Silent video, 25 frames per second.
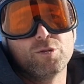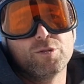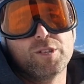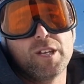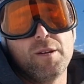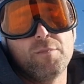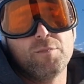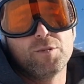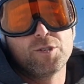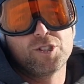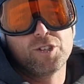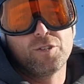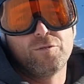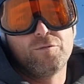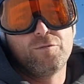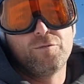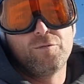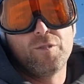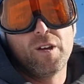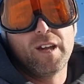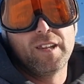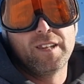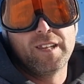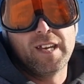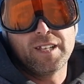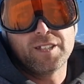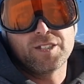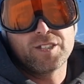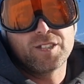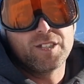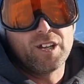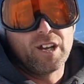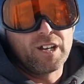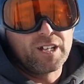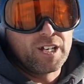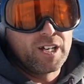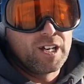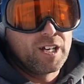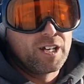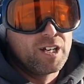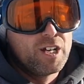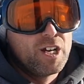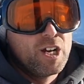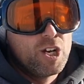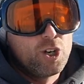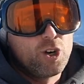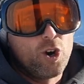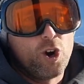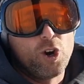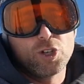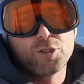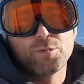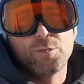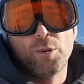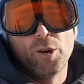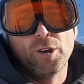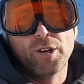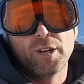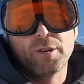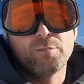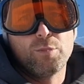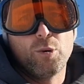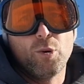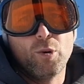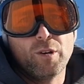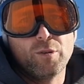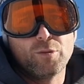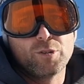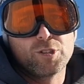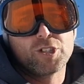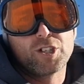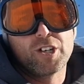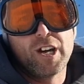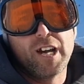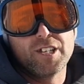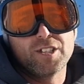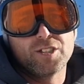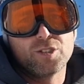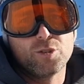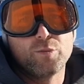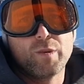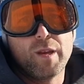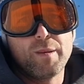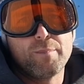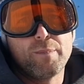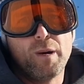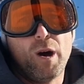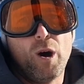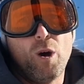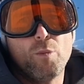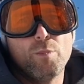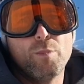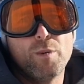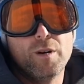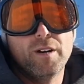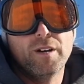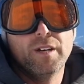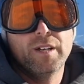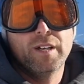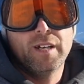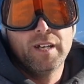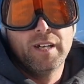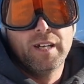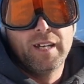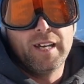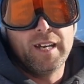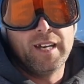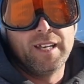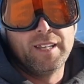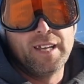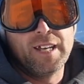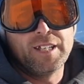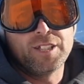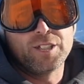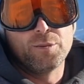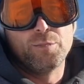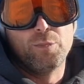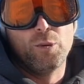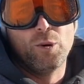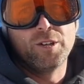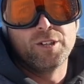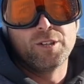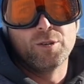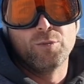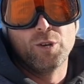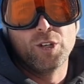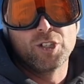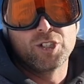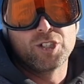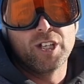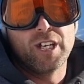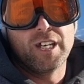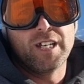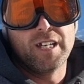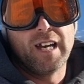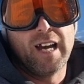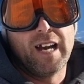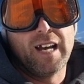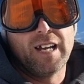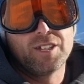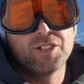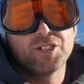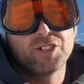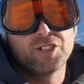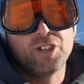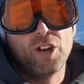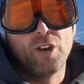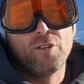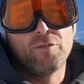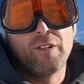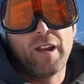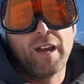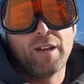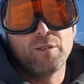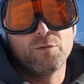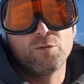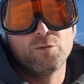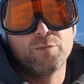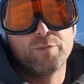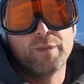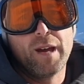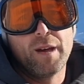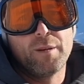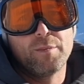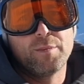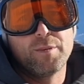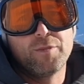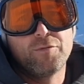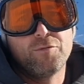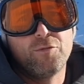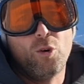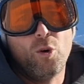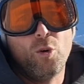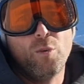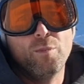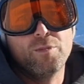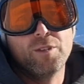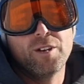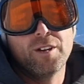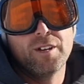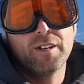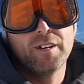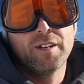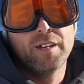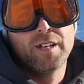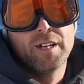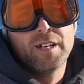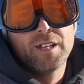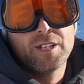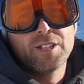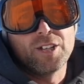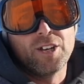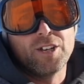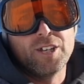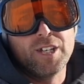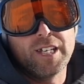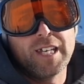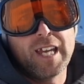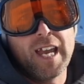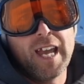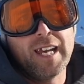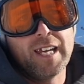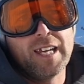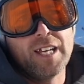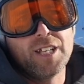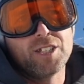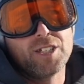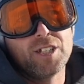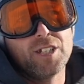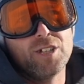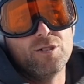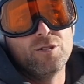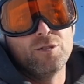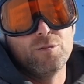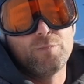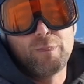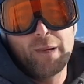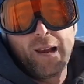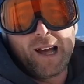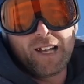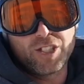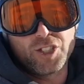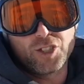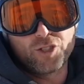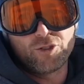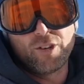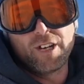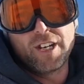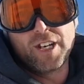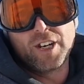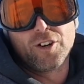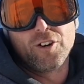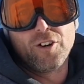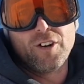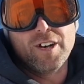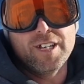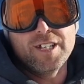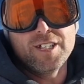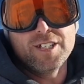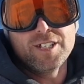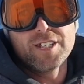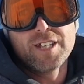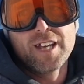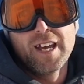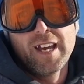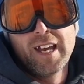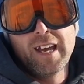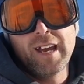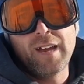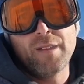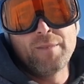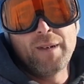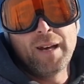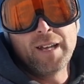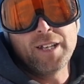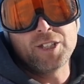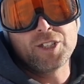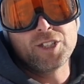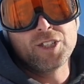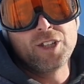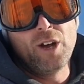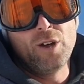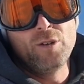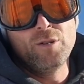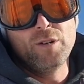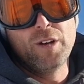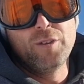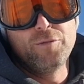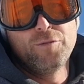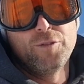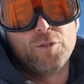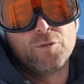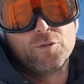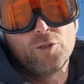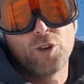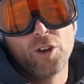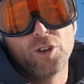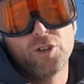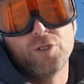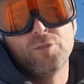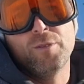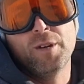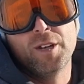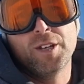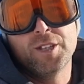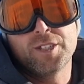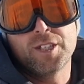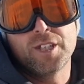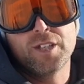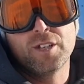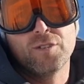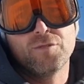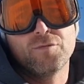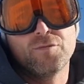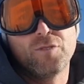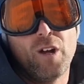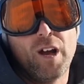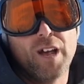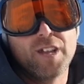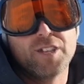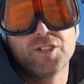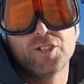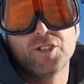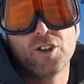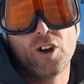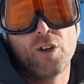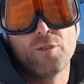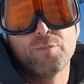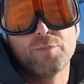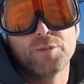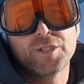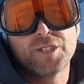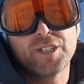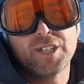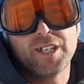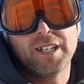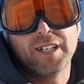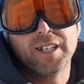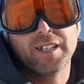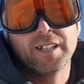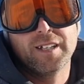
temperature, and that's like a corresponding point which creates the wet bulb, and that's the point in which a uh, snowflake will be able to be formed. So you can get to plus three degrees and make snow if you've got humidity of like 0%,